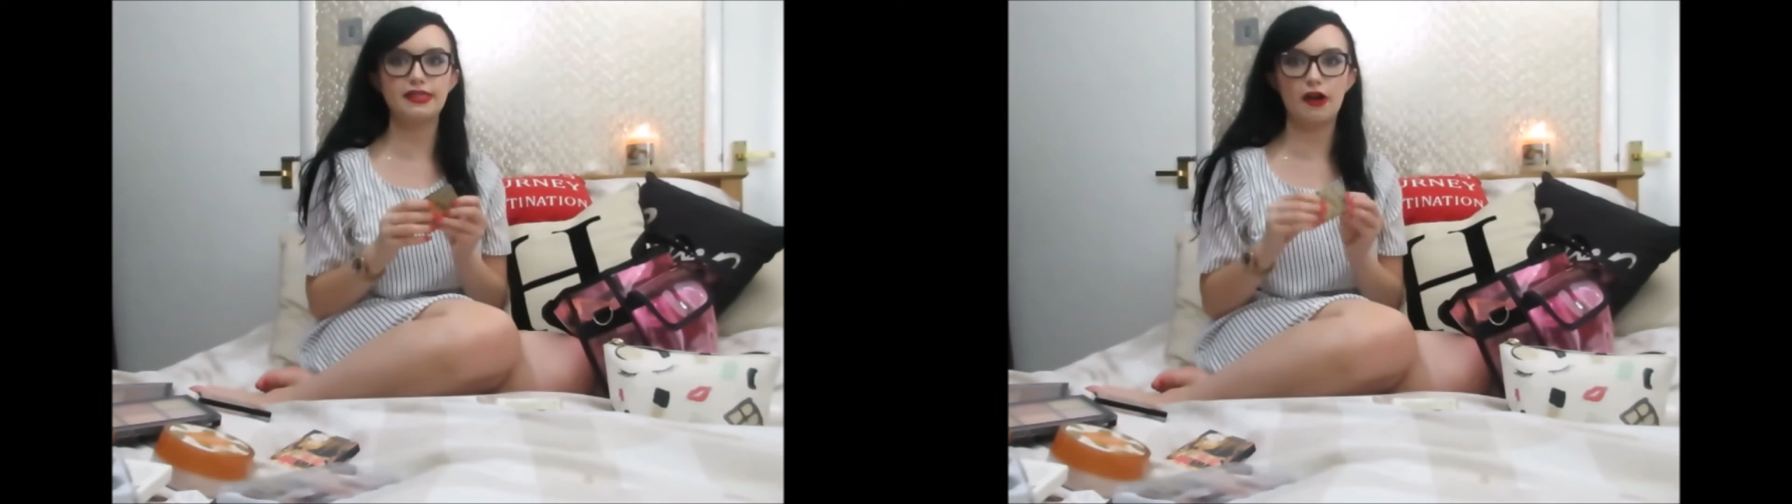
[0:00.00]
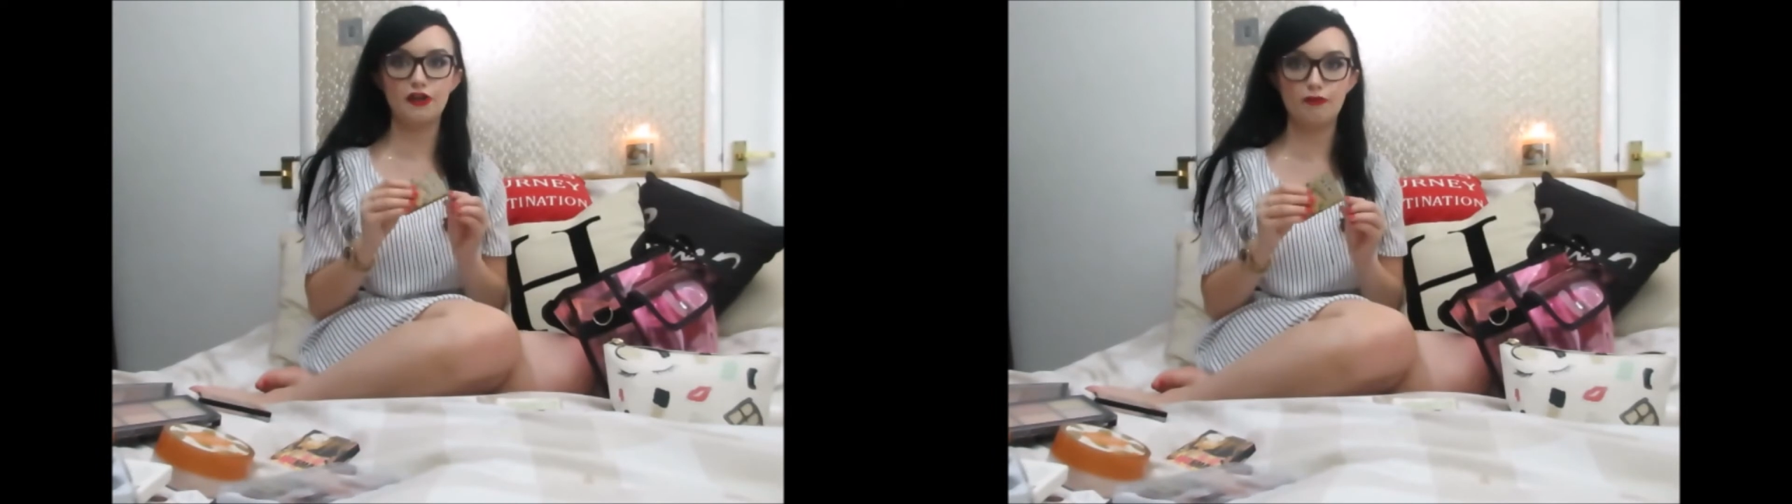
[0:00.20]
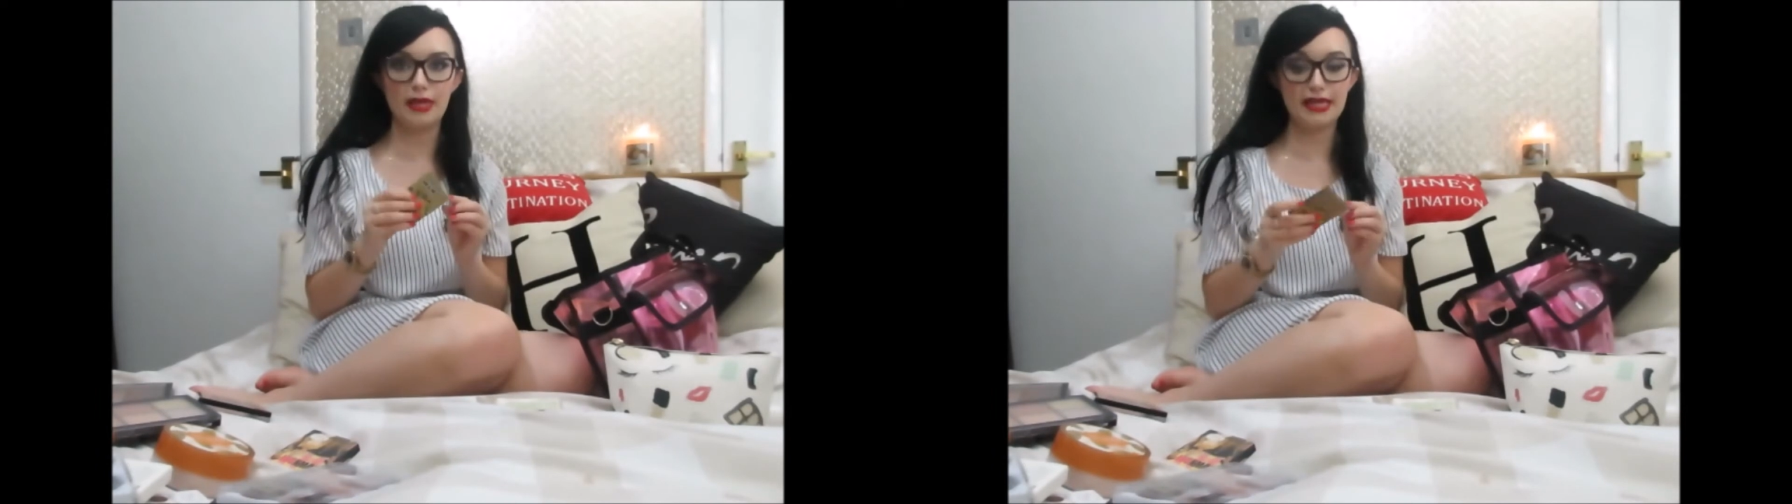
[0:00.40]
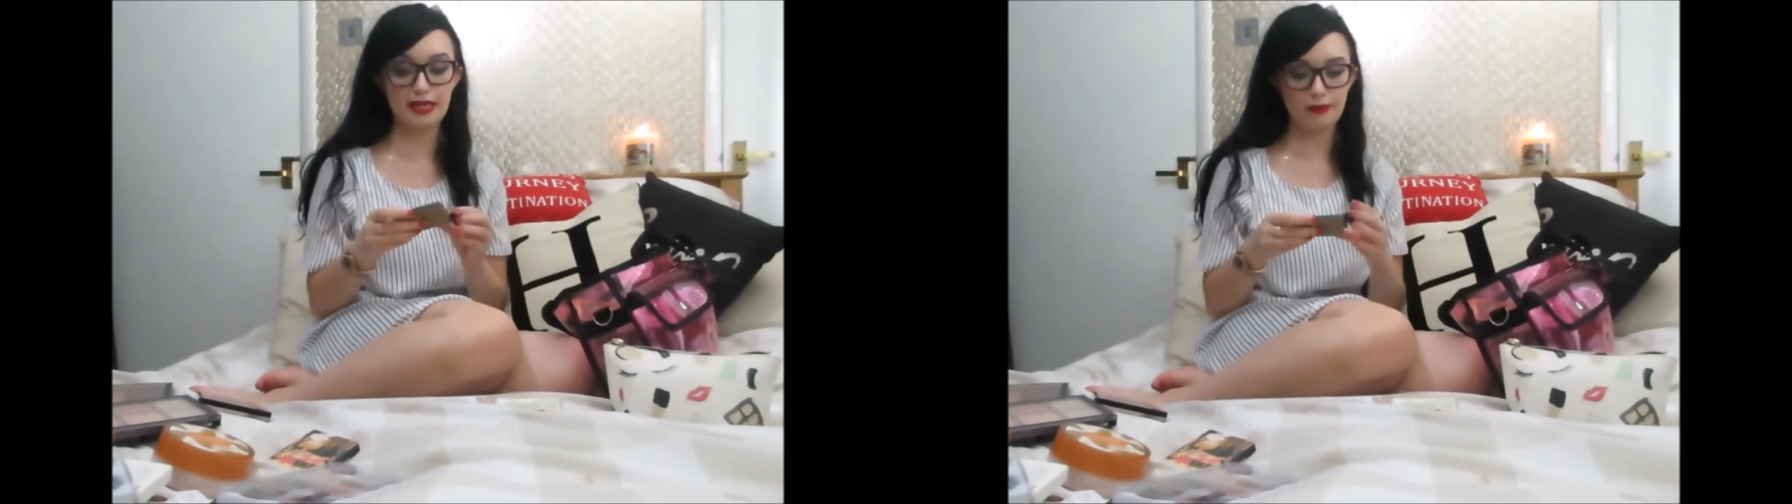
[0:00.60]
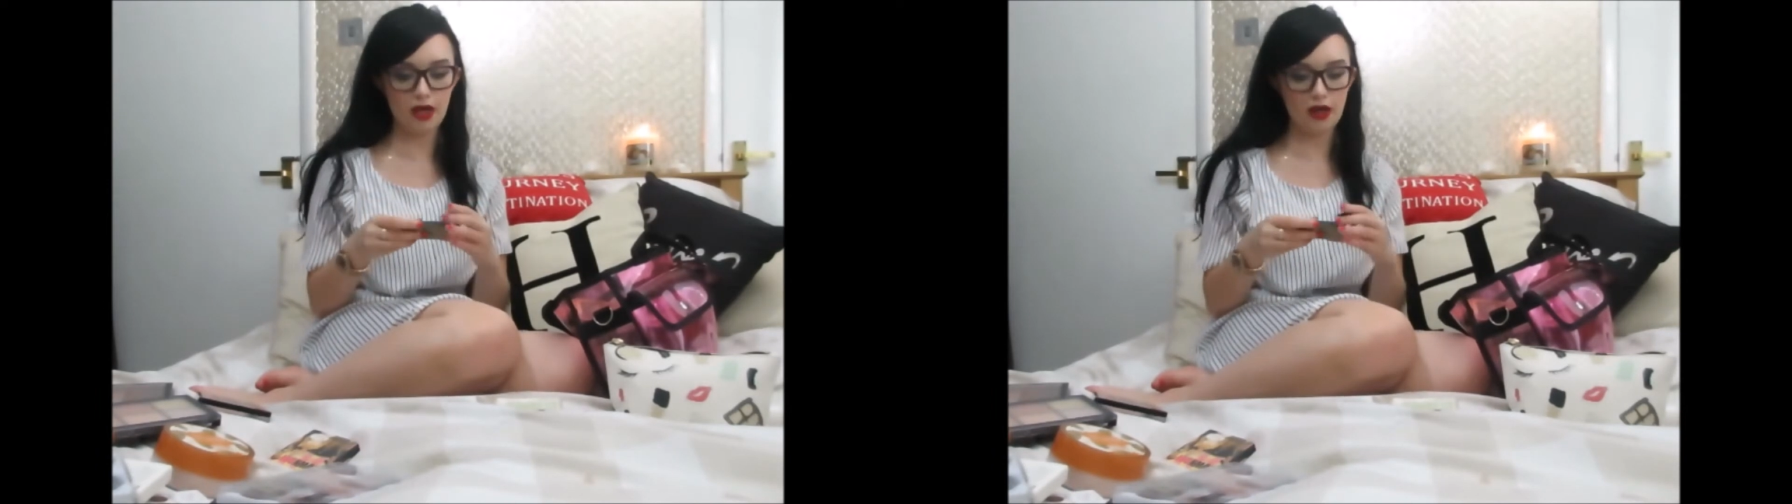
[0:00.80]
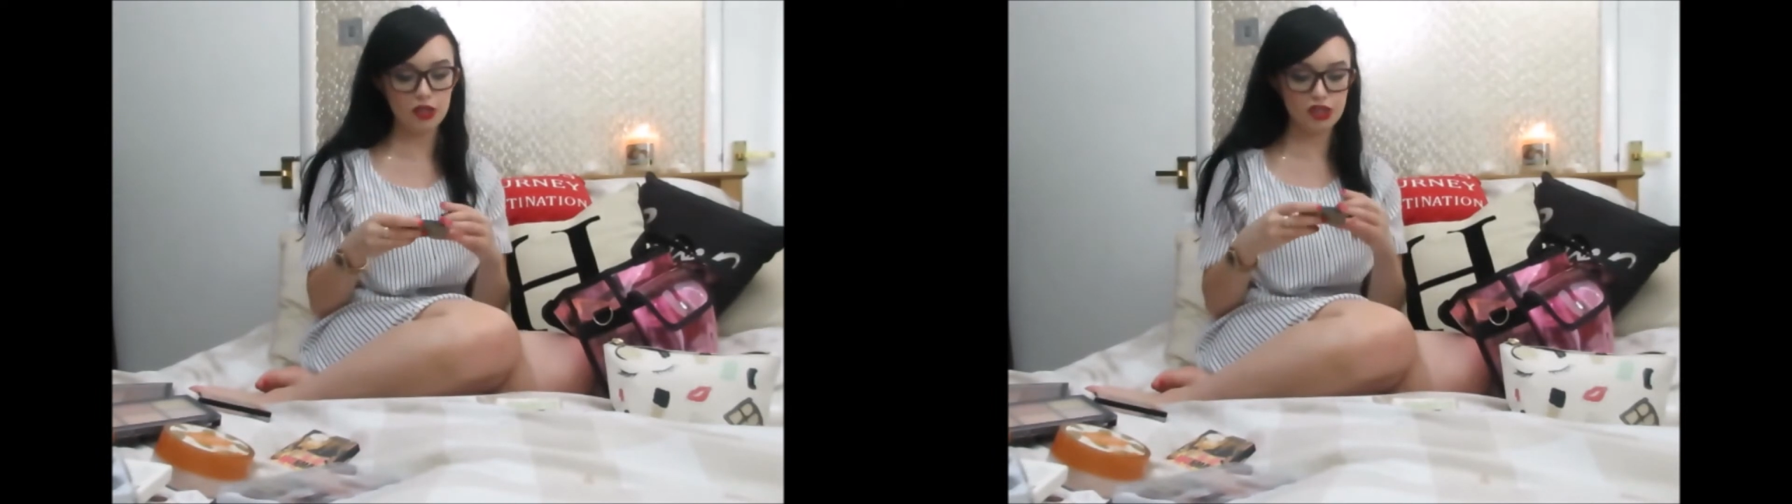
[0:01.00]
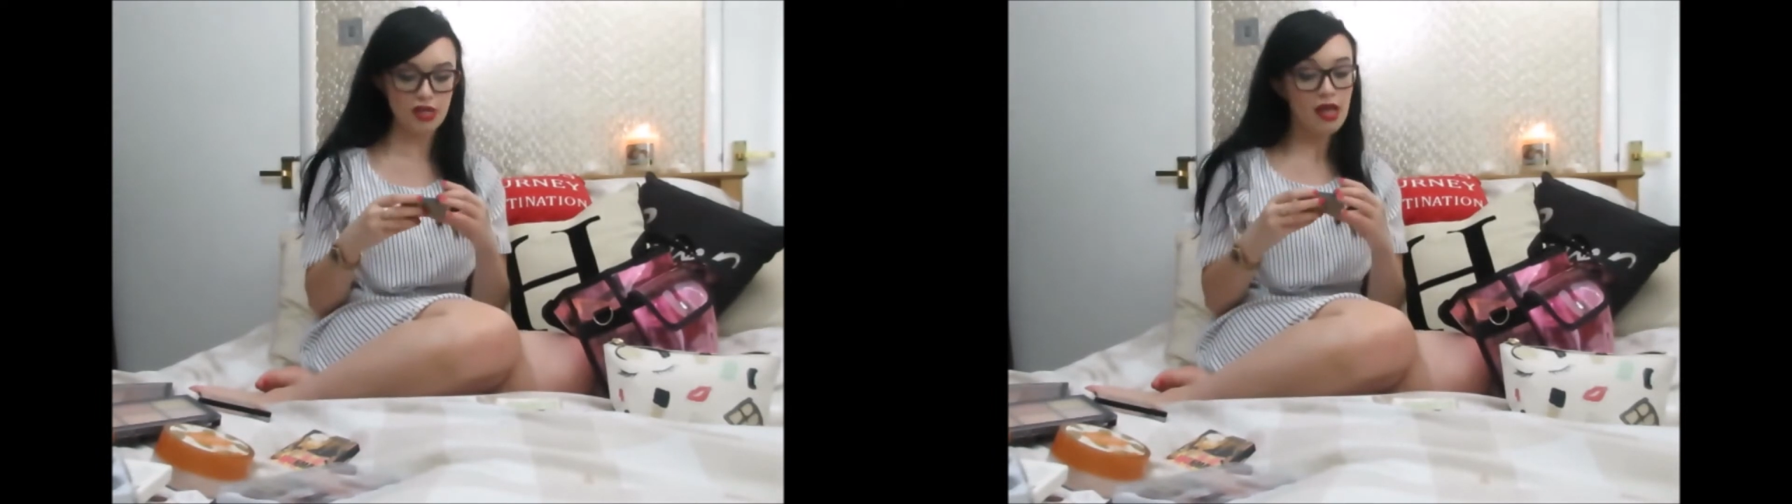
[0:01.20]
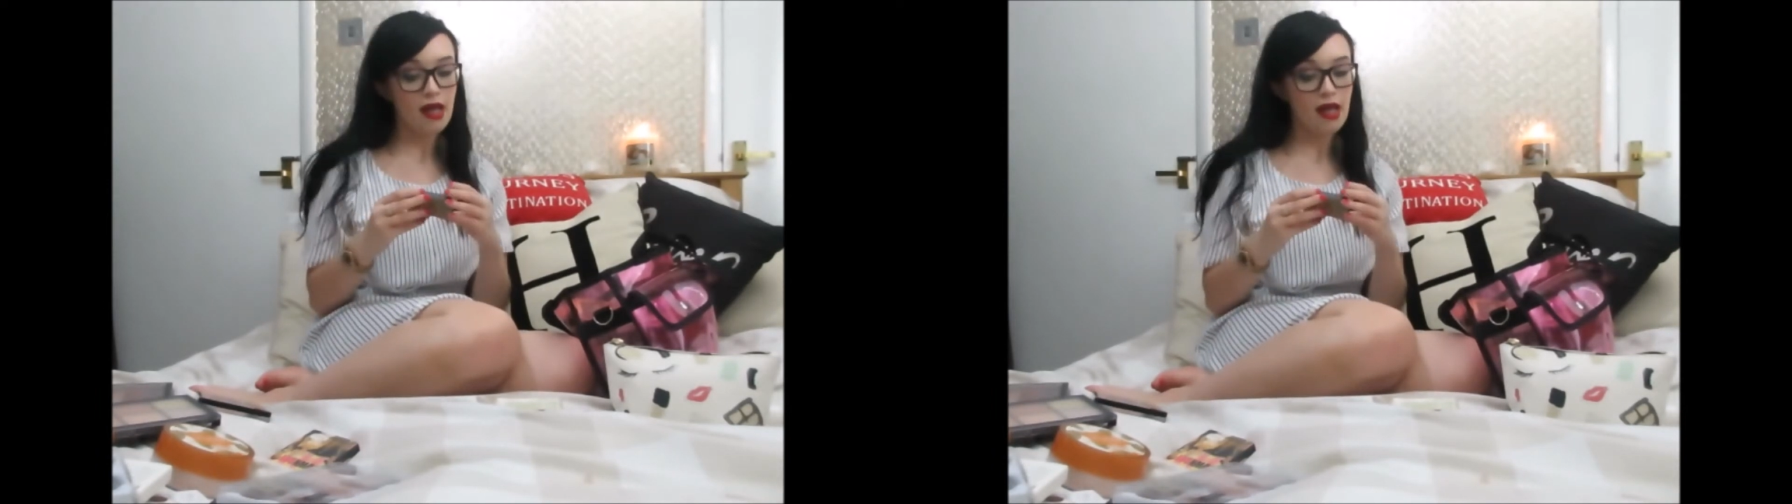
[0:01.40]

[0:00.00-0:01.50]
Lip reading: kind of pinky blush,